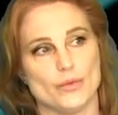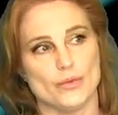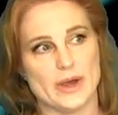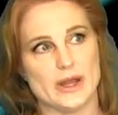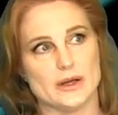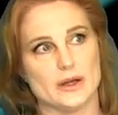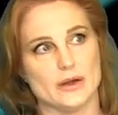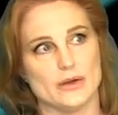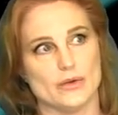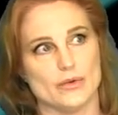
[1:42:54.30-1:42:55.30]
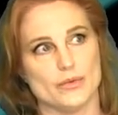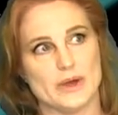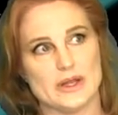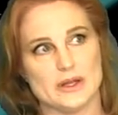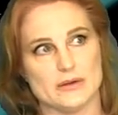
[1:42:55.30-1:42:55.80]

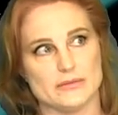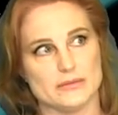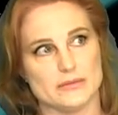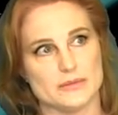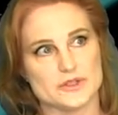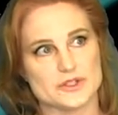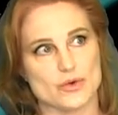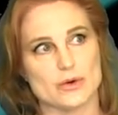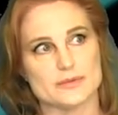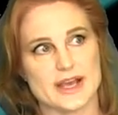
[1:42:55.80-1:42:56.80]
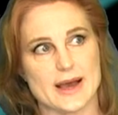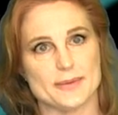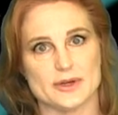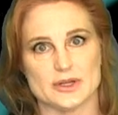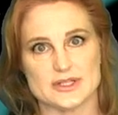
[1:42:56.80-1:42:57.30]
when storms
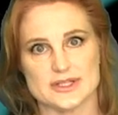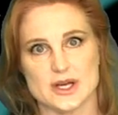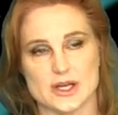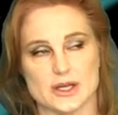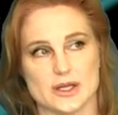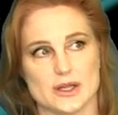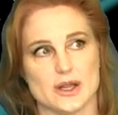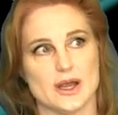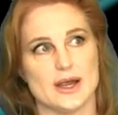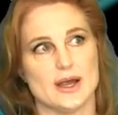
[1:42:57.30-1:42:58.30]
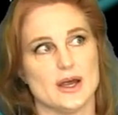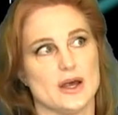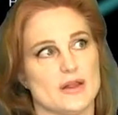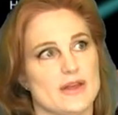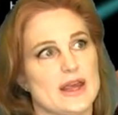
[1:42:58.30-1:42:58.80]
happen on the sun,
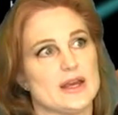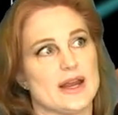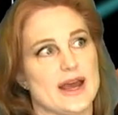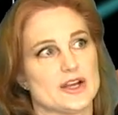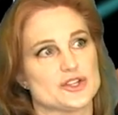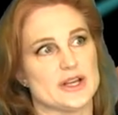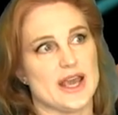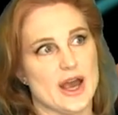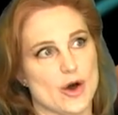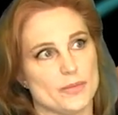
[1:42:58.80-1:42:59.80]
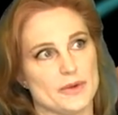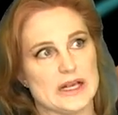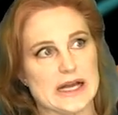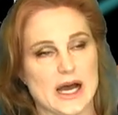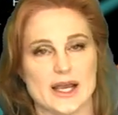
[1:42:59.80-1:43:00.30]
they can actually help
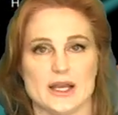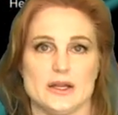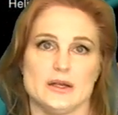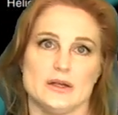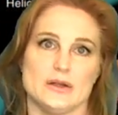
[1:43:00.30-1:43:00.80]
guide